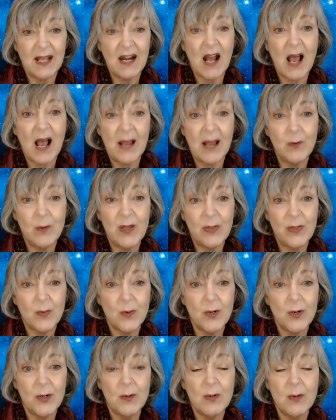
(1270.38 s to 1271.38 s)
I went
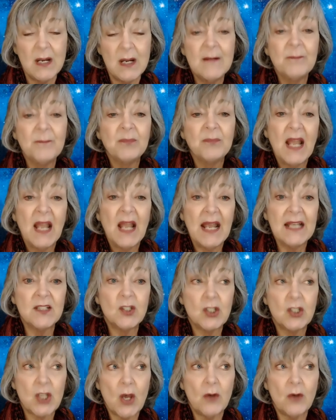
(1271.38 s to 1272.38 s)
through. And
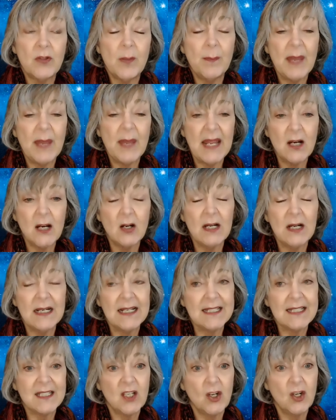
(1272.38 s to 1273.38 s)
so the parent
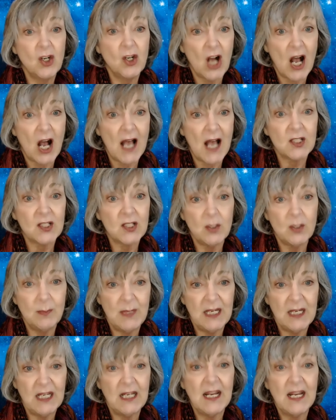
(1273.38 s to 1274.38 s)
has got to
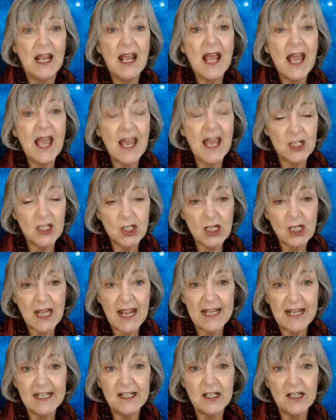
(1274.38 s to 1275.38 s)
be
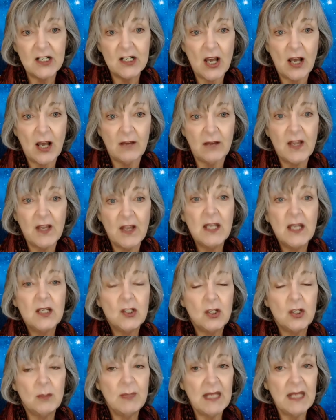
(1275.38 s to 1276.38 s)
educated enough
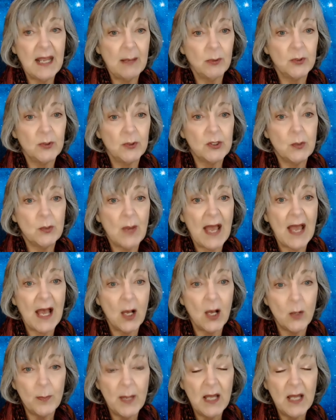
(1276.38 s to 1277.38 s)
to be able to
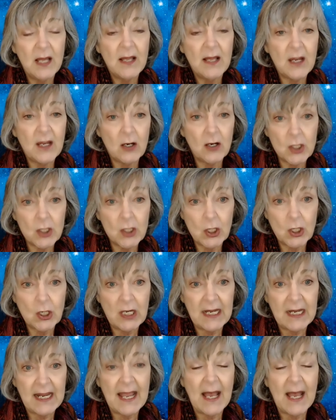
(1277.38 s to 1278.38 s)
help their
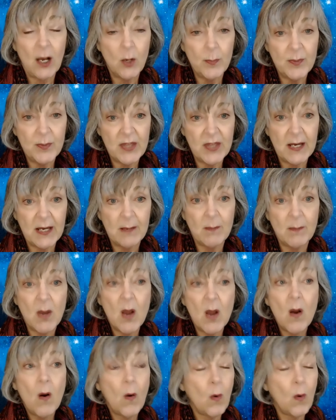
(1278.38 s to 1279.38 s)
attorney help them,
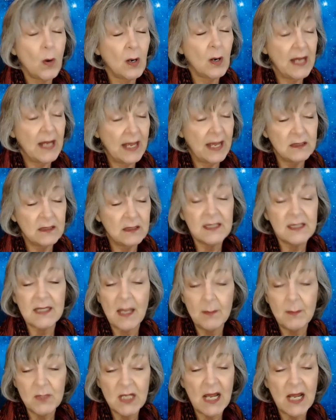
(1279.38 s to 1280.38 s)
or, and
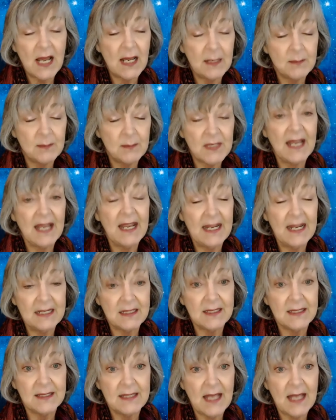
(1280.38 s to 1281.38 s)
sometimes, I hate to
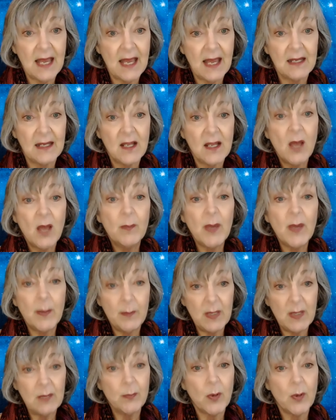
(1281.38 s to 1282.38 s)
say, but
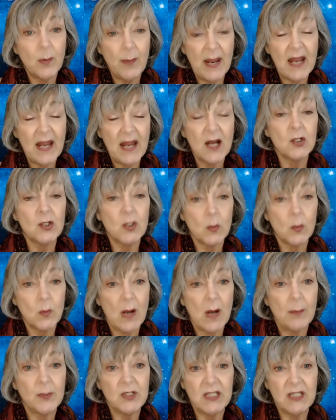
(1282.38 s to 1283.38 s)
be prepared to
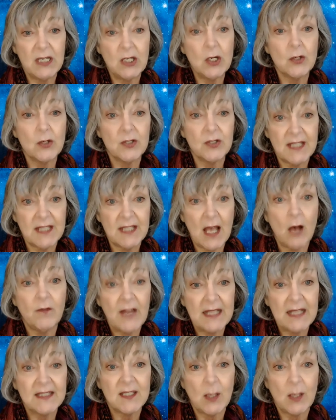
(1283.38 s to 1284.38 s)
represent yourself
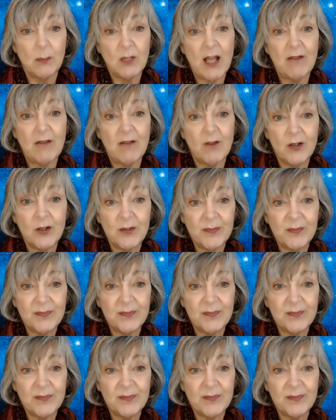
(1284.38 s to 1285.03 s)
at some level.